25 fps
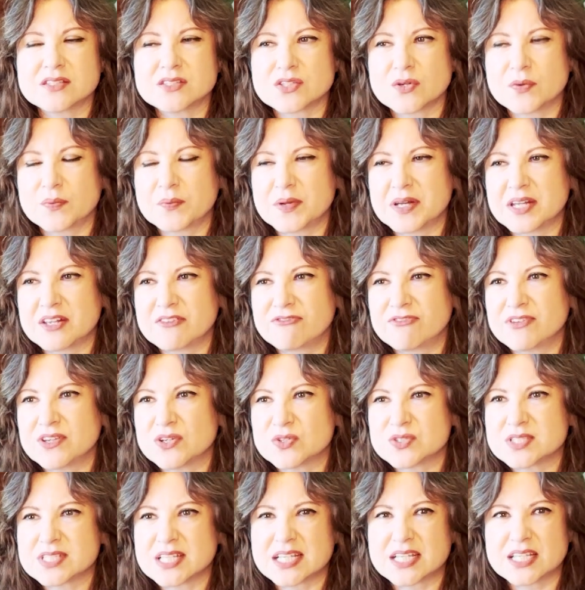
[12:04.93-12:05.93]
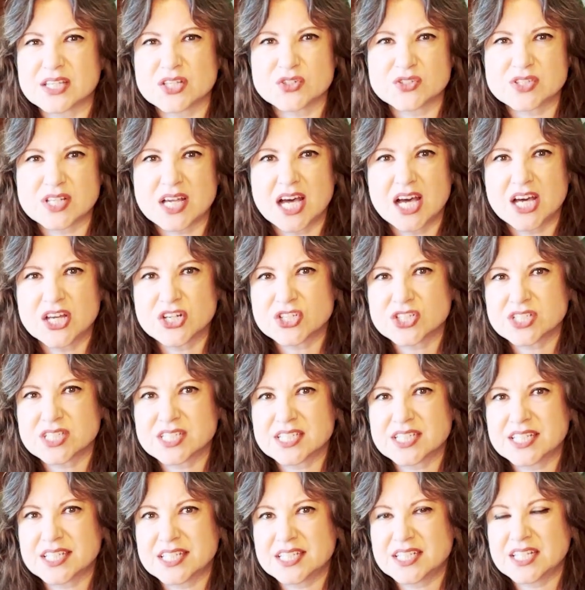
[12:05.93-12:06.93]
so when it feels like there's a
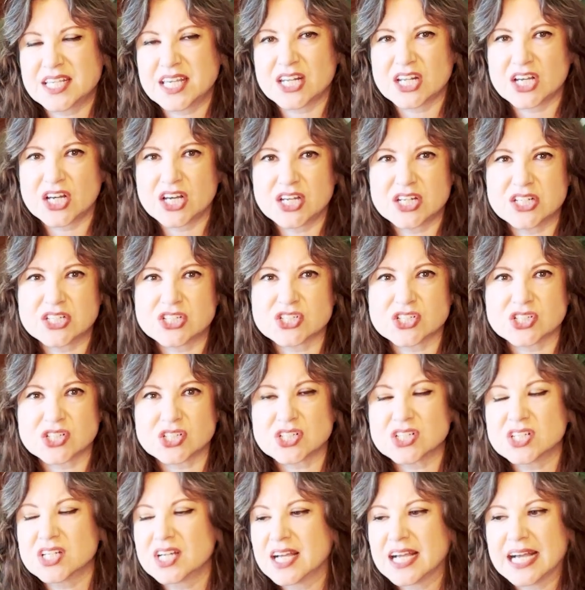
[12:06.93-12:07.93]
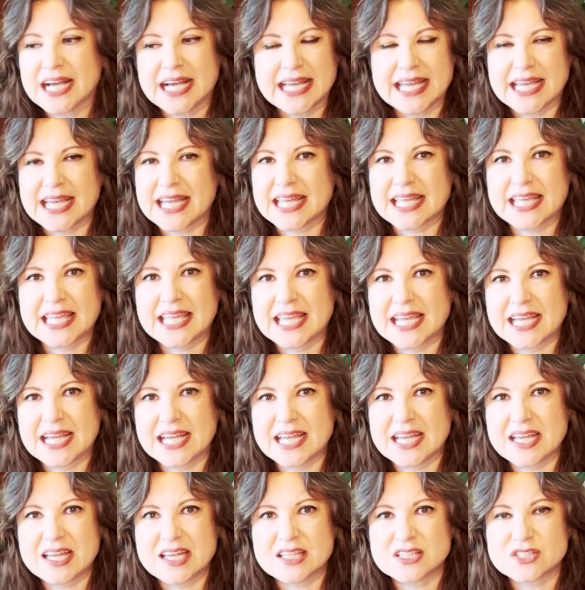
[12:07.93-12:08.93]
hunted and a hunter,
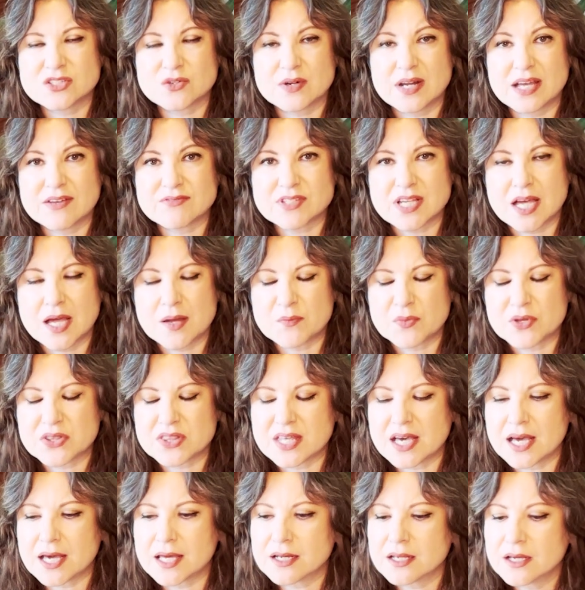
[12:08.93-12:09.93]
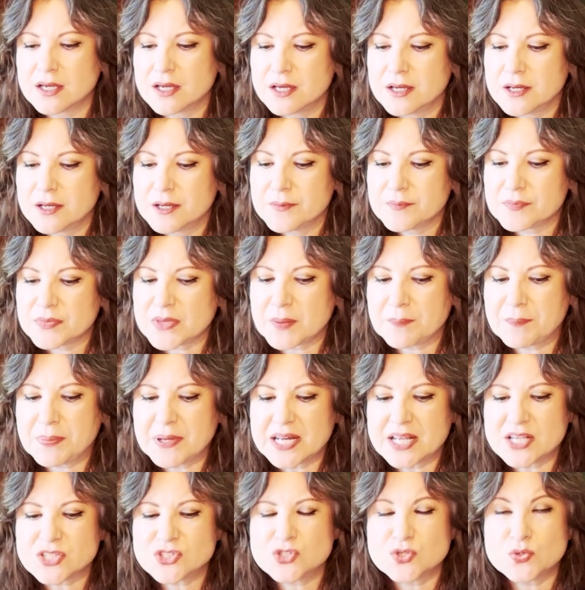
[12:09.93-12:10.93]
I don't have time with that. But
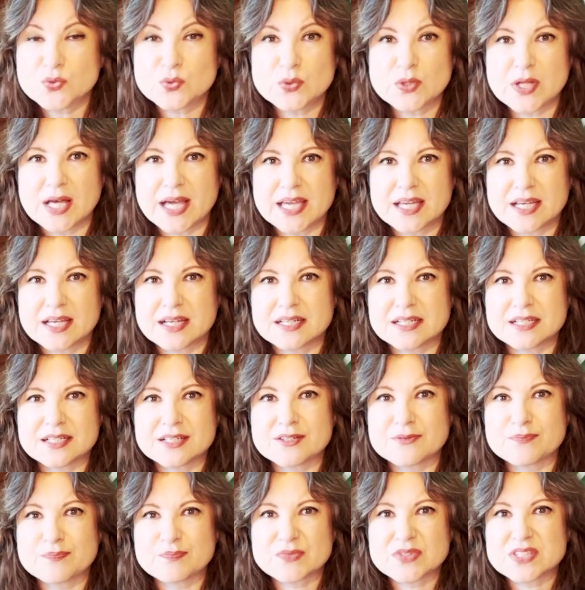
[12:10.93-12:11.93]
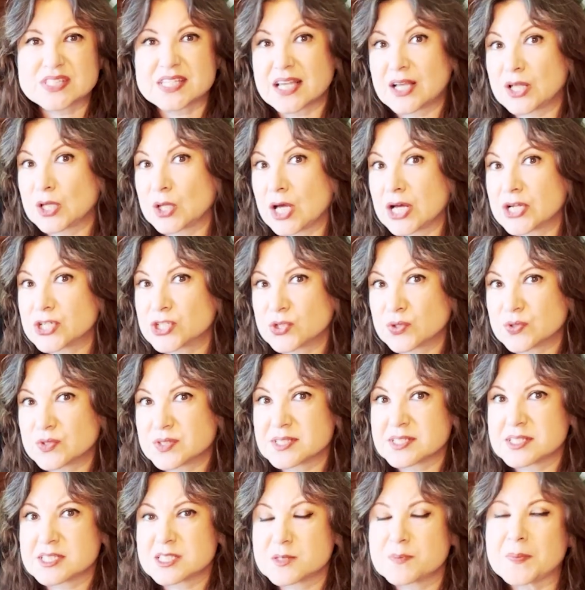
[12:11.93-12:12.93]
I do like psychological
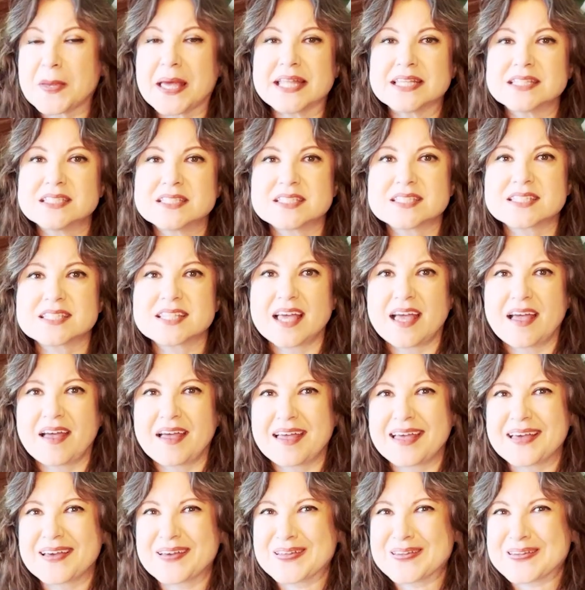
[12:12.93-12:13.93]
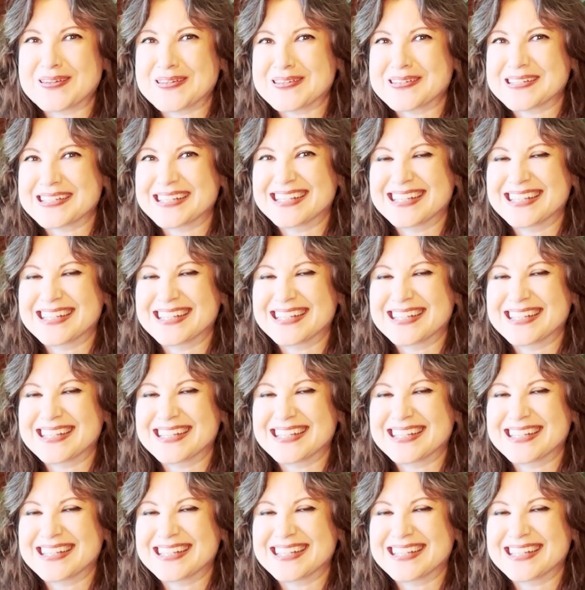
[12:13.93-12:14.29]
suspense, and